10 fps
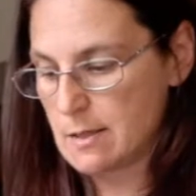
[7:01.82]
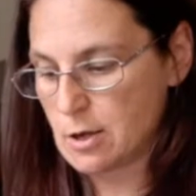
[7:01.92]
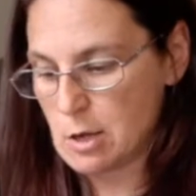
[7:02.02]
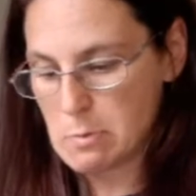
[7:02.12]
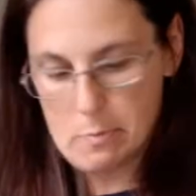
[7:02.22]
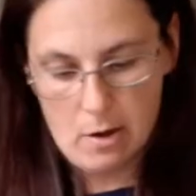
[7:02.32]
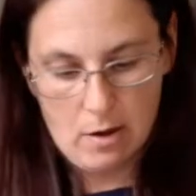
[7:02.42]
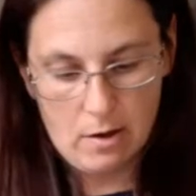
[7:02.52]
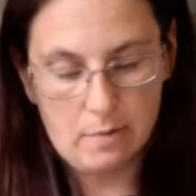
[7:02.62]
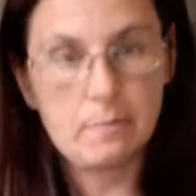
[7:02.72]
the coop
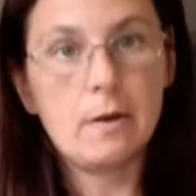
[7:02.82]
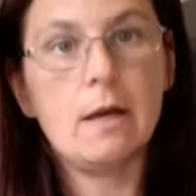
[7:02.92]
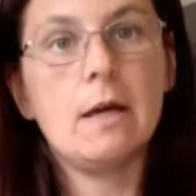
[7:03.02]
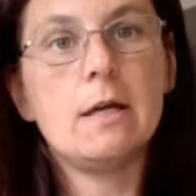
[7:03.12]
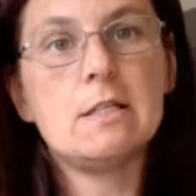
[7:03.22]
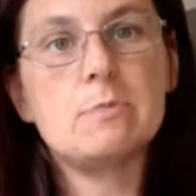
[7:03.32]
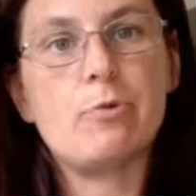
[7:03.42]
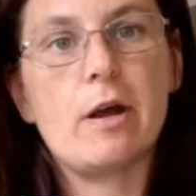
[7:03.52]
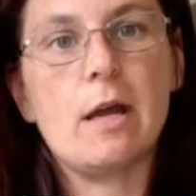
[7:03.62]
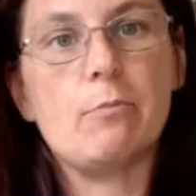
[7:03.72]
apart,
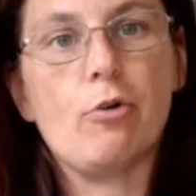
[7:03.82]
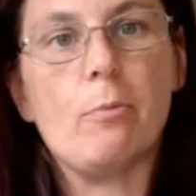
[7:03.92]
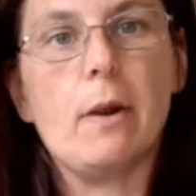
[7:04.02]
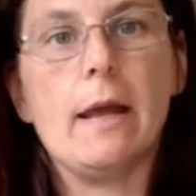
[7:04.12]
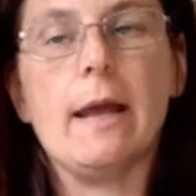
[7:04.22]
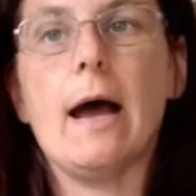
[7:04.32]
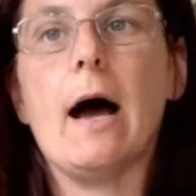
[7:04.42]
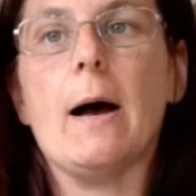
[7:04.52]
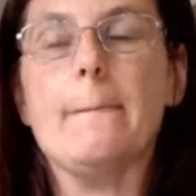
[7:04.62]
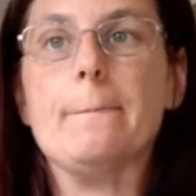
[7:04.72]
spray it properly,
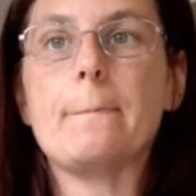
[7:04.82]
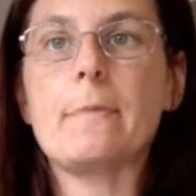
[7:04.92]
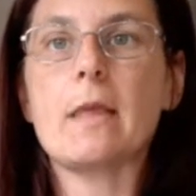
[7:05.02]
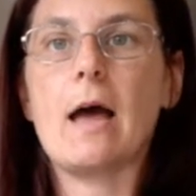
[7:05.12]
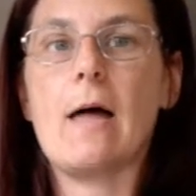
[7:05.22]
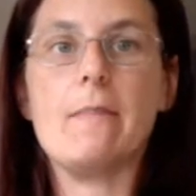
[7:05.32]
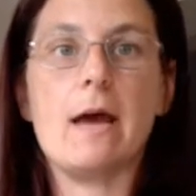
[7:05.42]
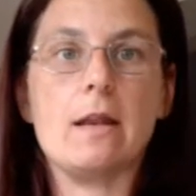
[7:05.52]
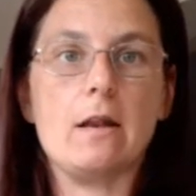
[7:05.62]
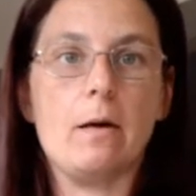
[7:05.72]
and
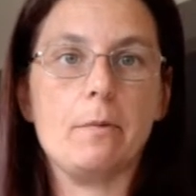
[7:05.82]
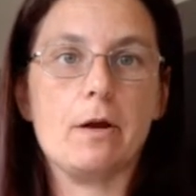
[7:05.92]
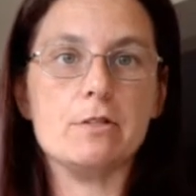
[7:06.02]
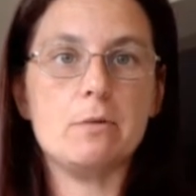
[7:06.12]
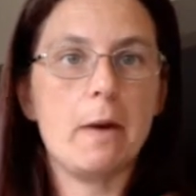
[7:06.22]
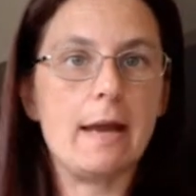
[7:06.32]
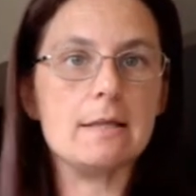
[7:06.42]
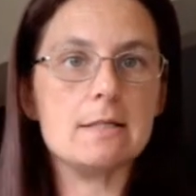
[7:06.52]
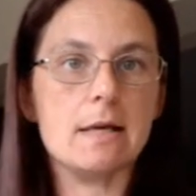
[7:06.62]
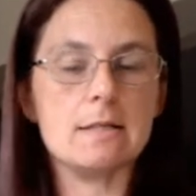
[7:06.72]
then I'm going to
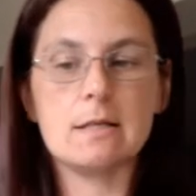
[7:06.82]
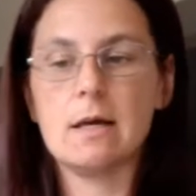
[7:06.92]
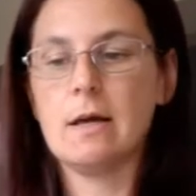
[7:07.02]
paint it,